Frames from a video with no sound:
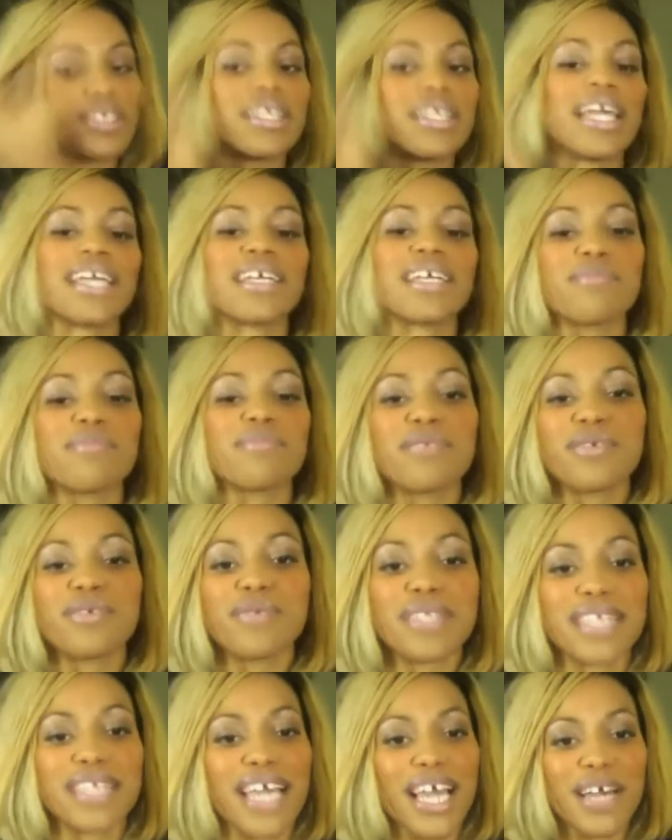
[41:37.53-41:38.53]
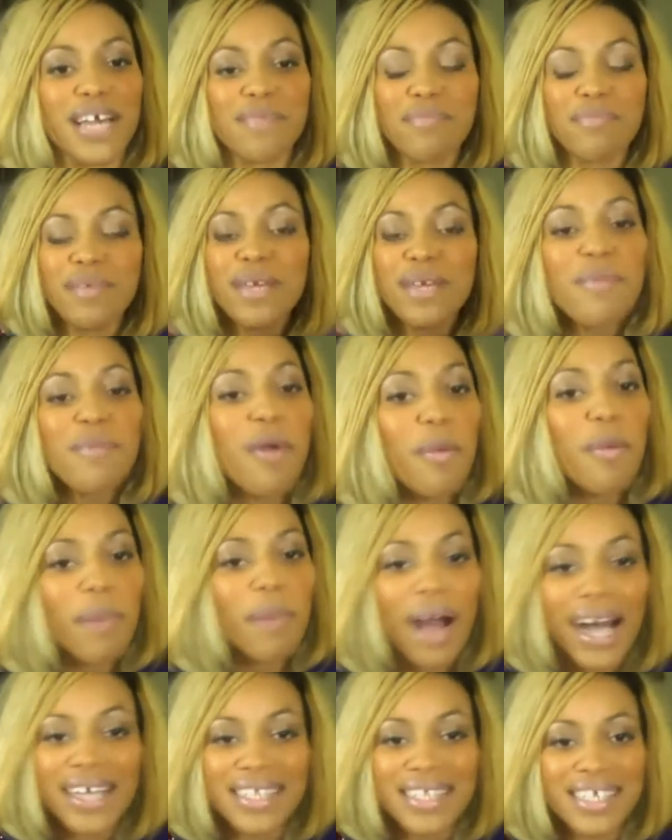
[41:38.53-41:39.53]
Like Kimberly was saying, be more
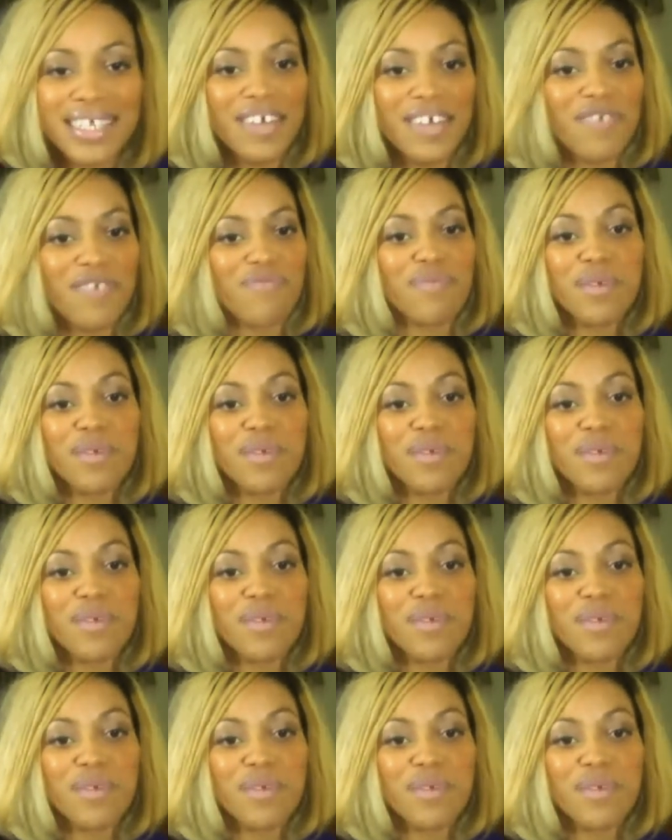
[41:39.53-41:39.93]
positive,